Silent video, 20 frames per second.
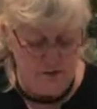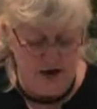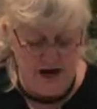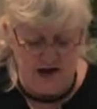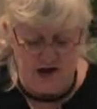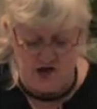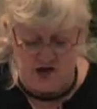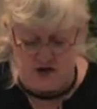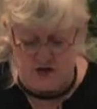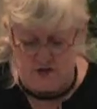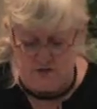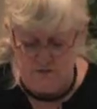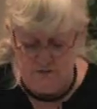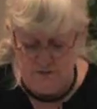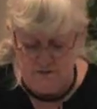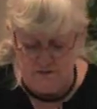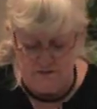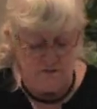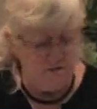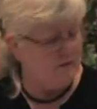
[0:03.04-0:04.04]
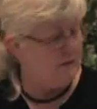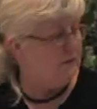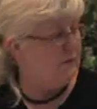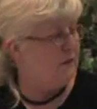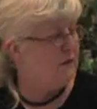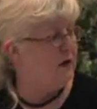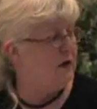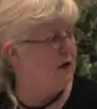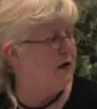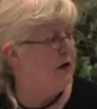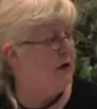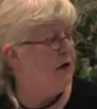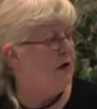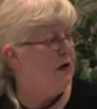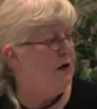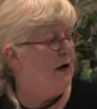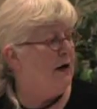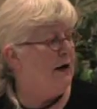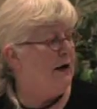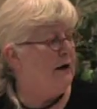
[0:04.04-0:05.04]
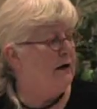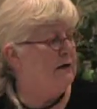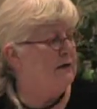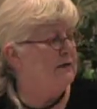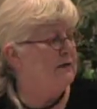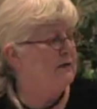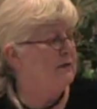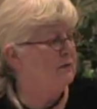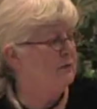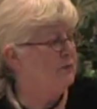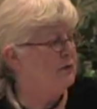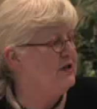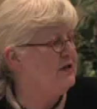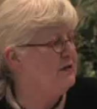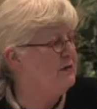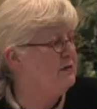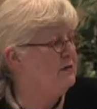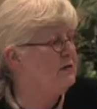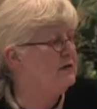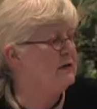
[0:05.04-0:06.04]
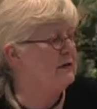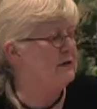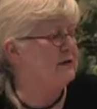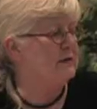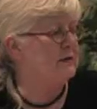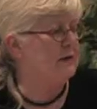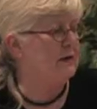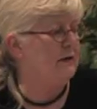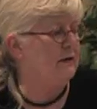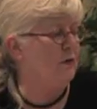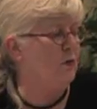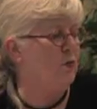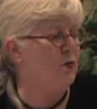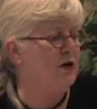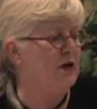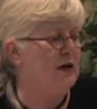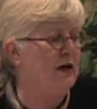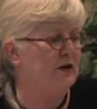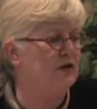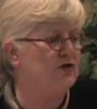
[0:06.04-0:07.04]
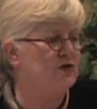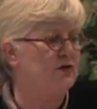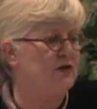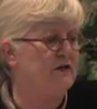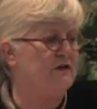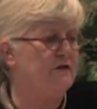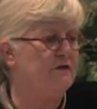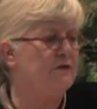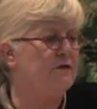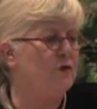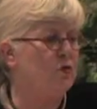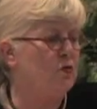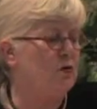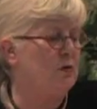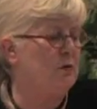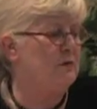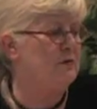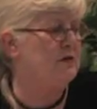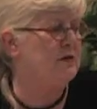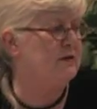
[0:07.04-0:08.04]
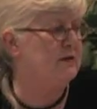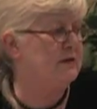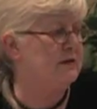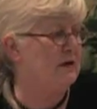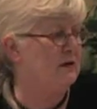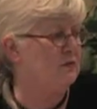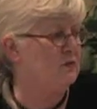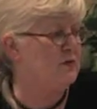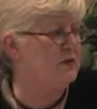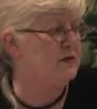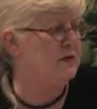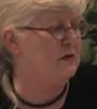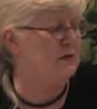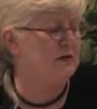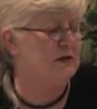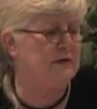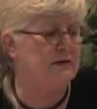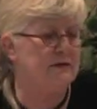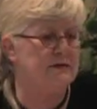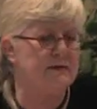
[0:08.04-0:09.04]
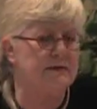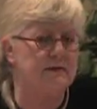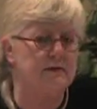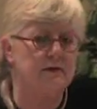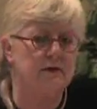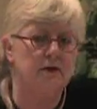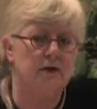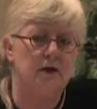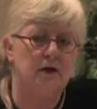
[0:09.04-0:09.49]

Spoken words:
passion and the reason that we actually formed Southwest Airlines